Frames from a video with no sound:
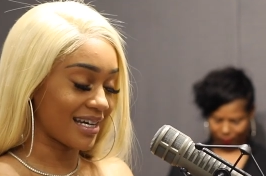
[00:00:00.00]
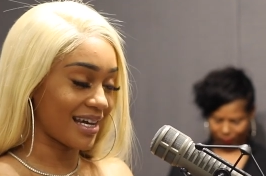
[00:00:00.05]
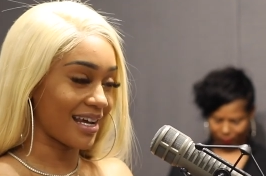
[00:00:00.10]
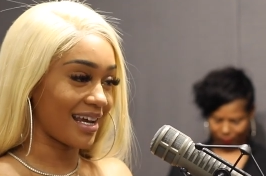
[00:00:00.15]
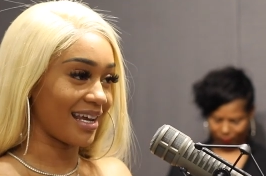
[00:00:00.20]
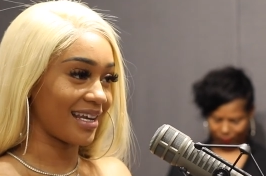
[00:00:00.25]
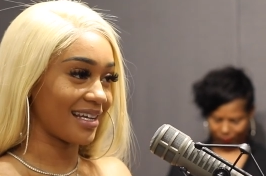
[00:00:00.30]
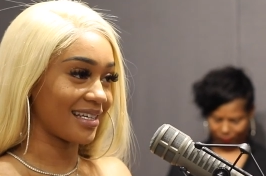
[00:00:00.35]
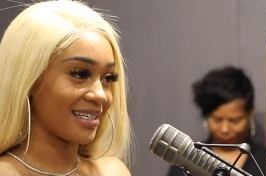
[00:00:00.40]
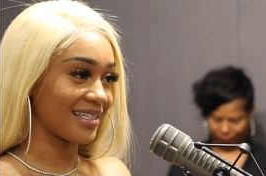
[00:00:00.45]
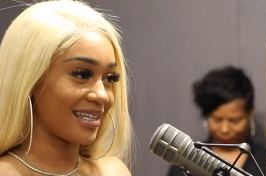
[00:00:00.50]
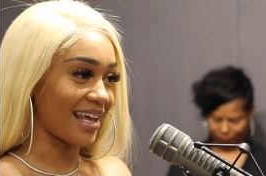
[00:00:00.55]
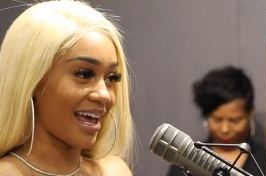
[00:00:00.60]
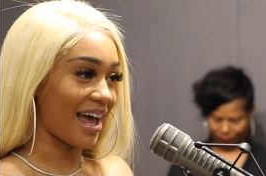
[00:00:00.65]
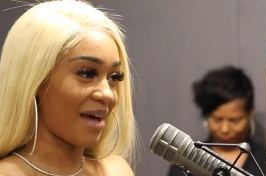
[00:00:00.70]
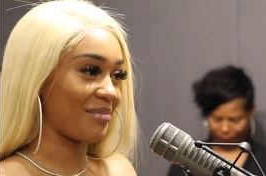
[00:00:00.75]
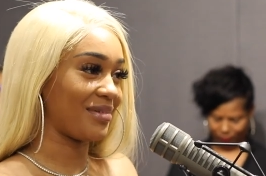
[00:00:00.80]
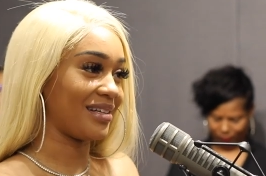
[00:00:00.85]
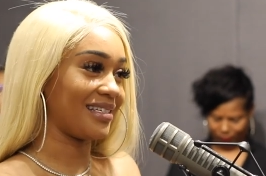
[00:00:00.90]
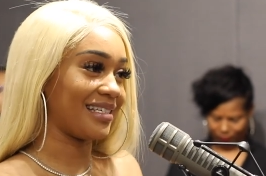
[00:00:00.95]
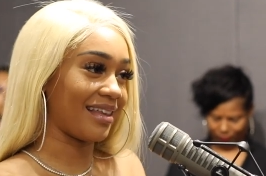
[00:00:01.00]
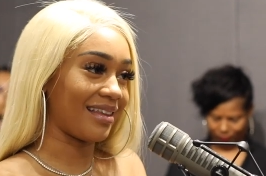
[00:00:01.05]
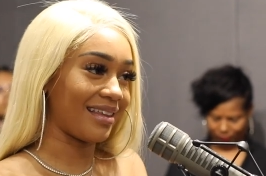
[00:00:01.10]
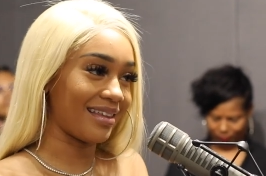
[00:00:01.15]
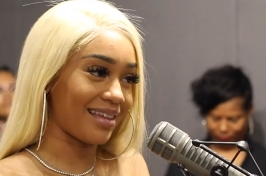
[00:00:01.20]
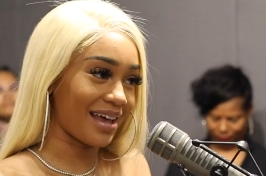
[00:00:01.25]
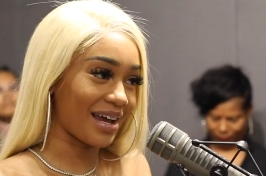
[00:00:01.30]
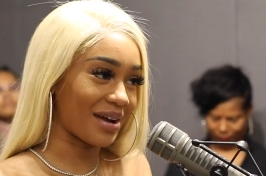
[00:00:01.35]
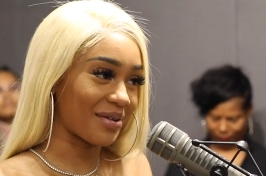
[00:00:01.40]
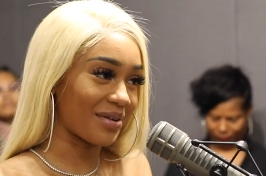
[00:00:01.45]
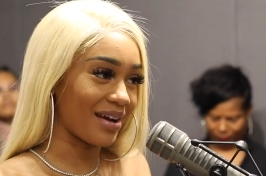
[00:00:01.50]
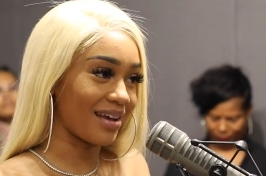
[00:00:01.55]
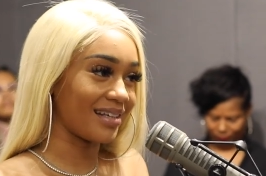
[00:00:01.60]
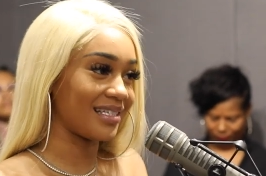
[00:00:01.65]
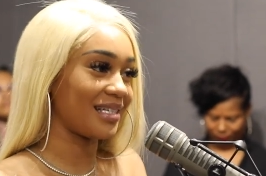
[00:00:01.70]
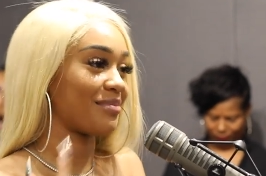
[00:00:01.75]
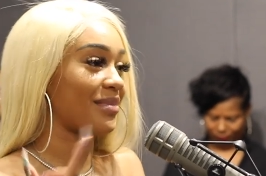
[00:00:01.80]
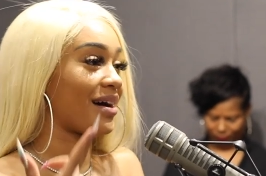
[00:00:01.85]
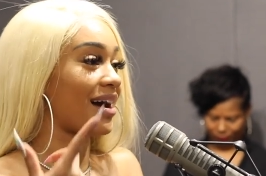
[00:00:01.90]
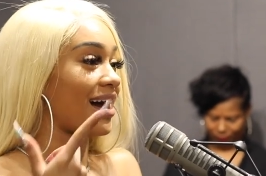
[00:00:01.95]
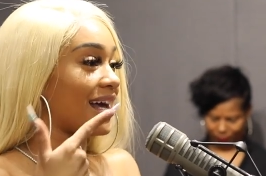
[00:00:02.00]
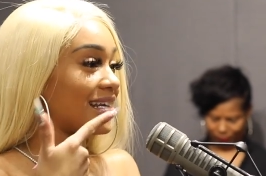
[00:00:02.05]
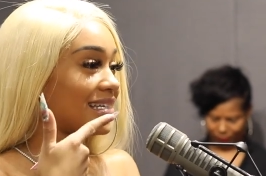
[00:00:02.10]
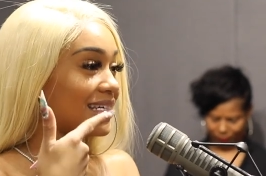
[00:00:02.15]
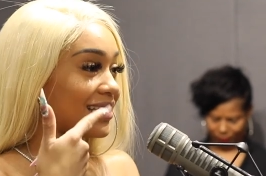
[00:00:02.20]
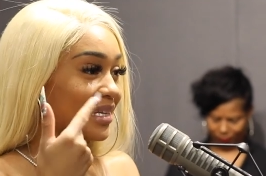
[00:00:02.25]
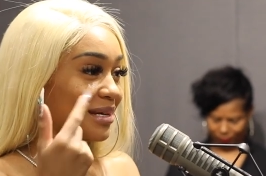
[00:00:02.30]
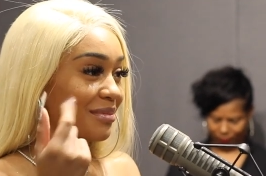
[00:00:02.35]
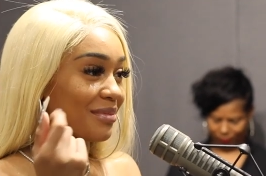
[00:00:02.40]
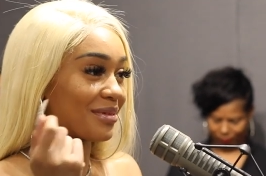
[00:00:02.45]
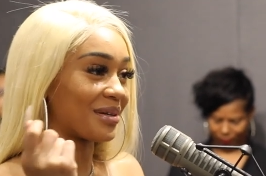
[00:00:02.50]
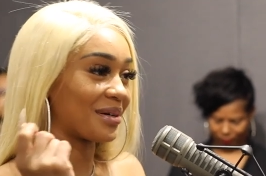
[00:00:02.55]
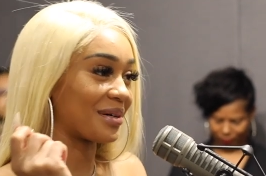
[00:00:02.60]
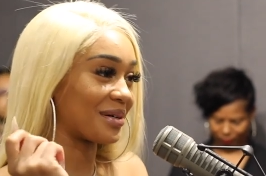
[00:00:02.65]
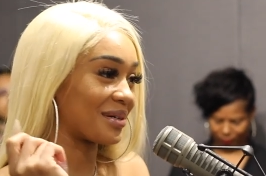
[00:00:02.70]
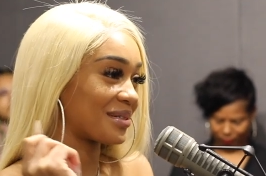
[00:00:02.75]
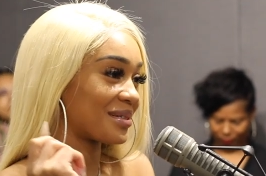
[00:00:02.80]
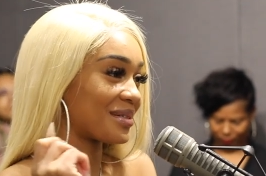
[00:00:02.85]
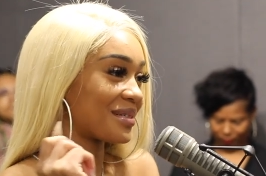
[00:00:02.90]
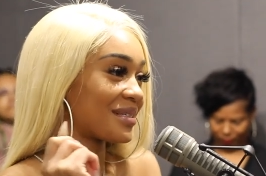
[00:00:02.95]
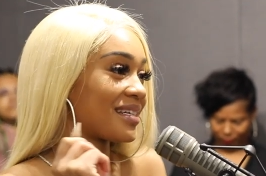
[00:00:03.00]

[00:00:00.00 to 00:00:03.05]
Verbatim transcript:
Speaker 1: chains mm-hmm. that have been selling like crazy. My icy right. lip gloss.